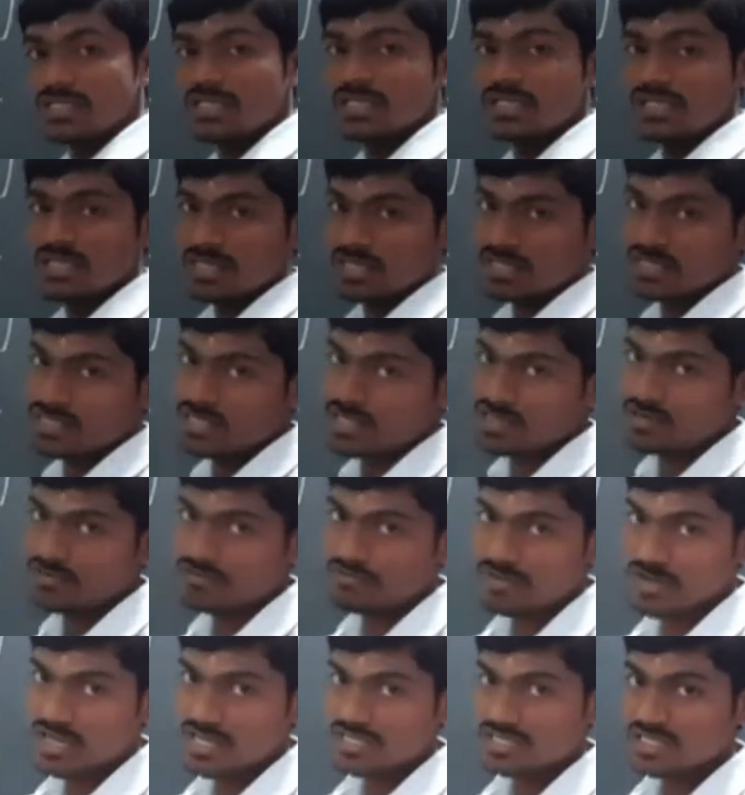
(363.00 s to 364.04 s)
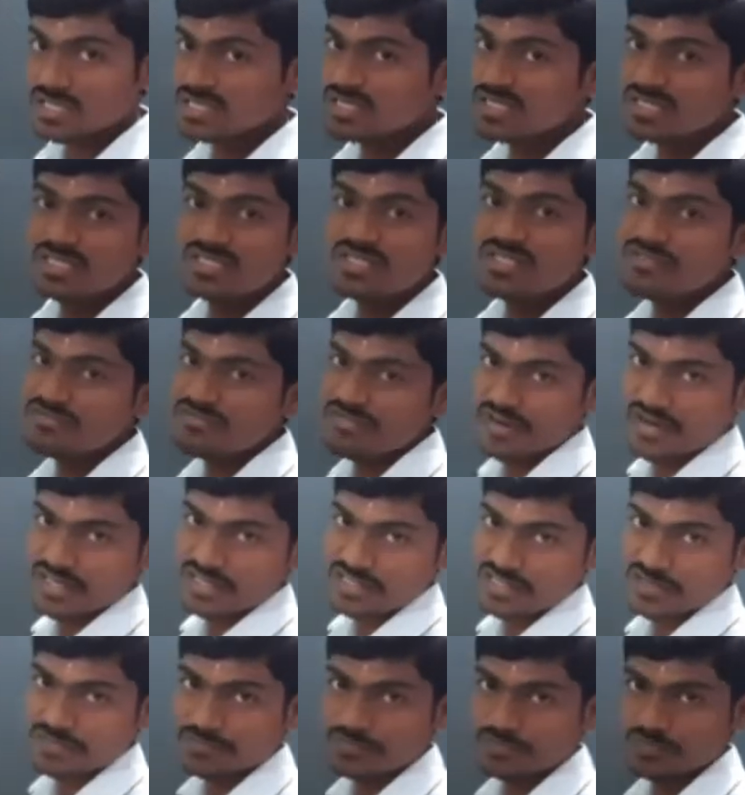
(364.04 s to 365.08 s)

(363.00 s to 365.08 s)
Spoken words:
the crystal flask is different.